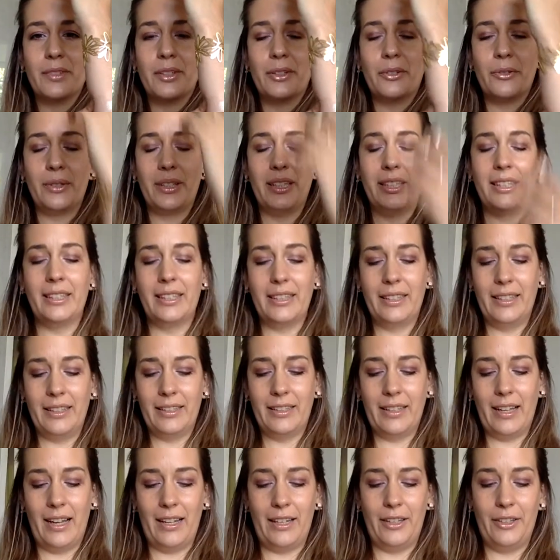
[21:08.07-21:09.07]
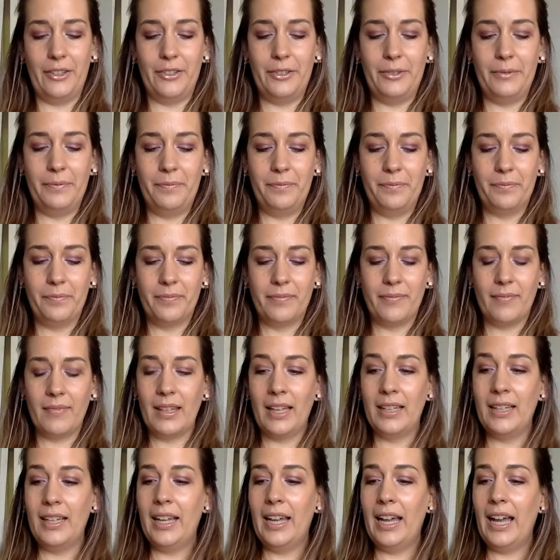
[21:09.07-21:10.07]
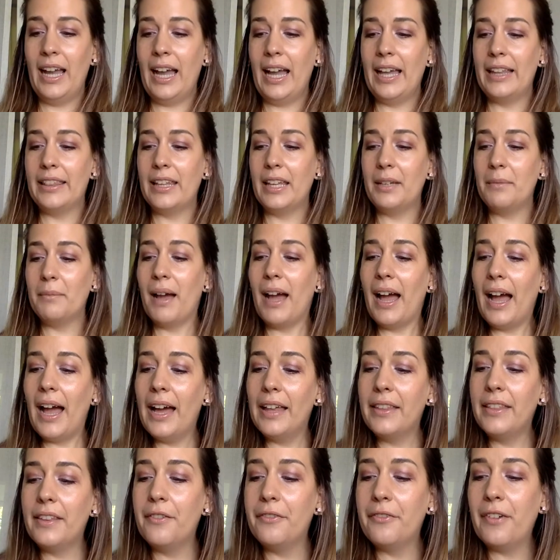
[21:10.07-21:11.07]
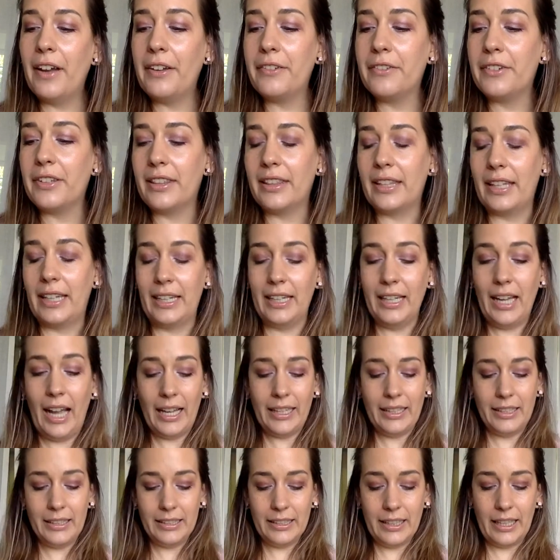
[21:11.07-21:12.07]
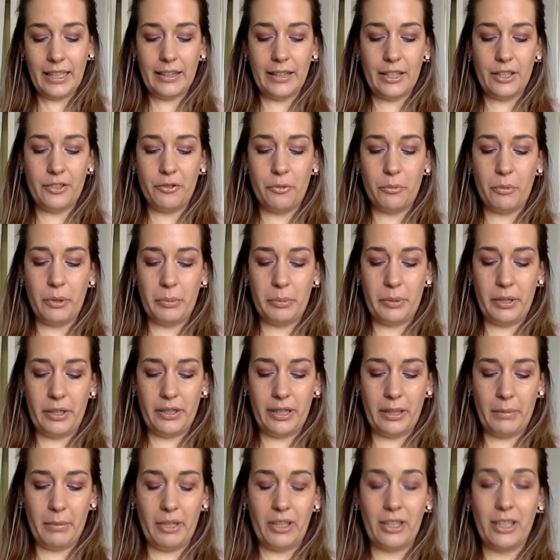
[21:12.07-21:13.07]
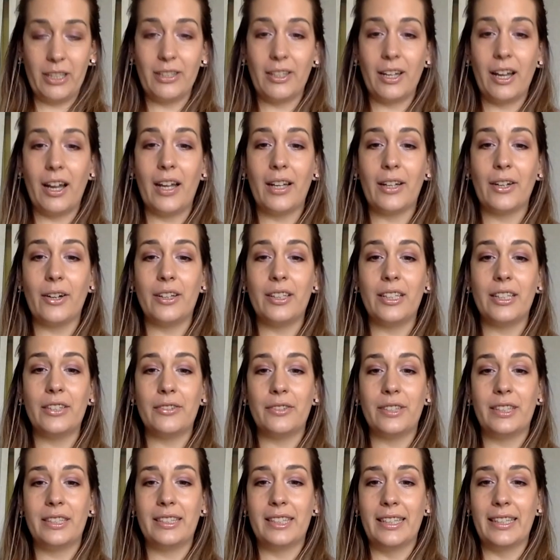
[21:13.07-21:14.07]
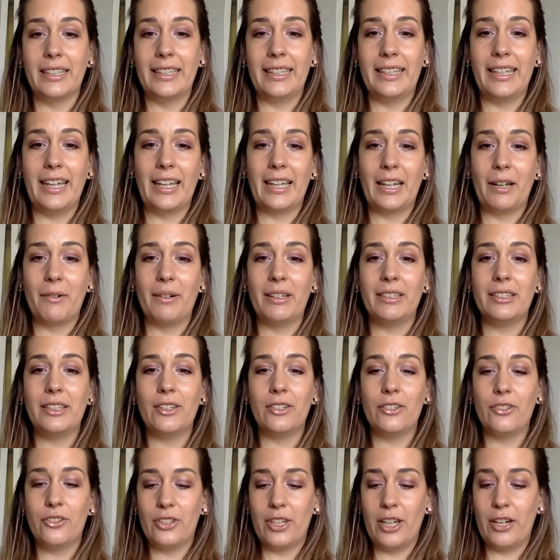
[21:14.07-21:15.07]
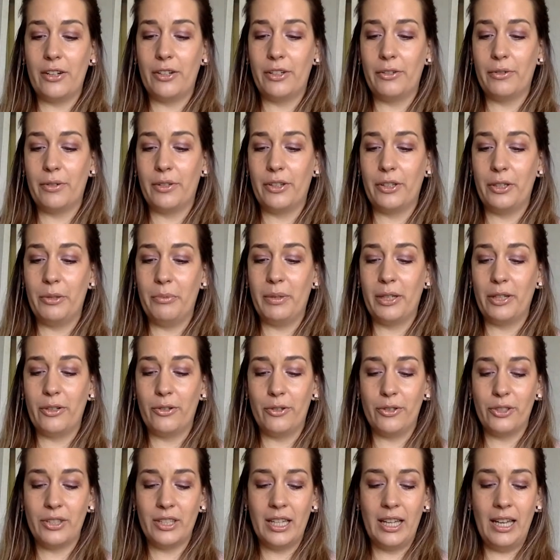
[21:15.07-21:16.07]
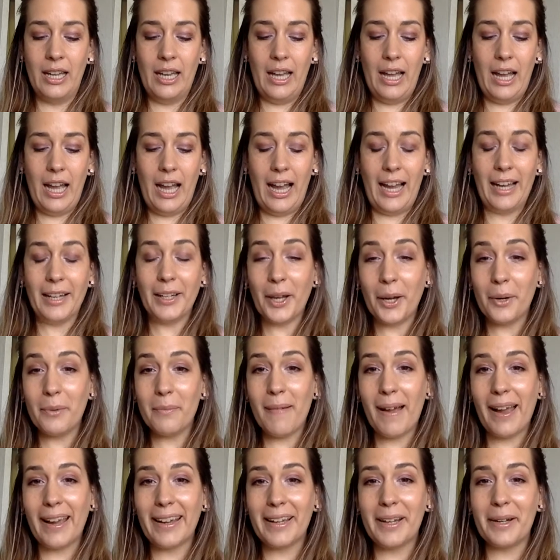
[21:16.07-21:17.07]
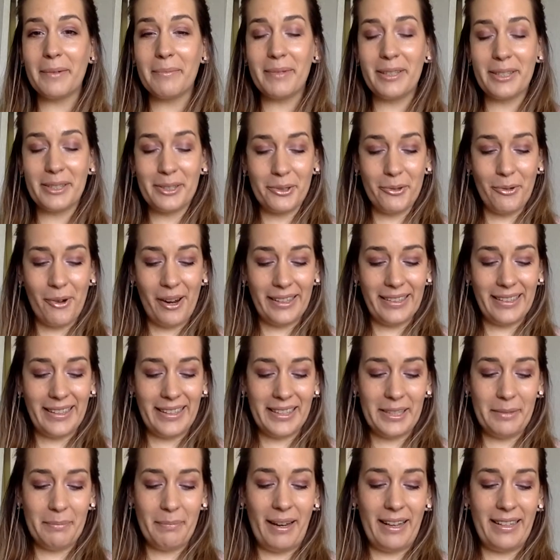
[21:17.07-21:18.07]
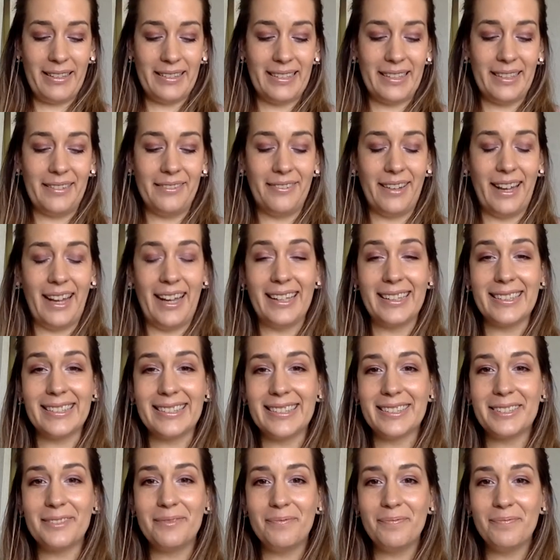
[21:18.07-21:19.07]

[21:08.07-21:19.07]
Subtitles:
green color. And then my other favorite thing, I didn't get this for my birthday, but I got it recently, and I wanted to share it with you because I know makeup is quite expensive, and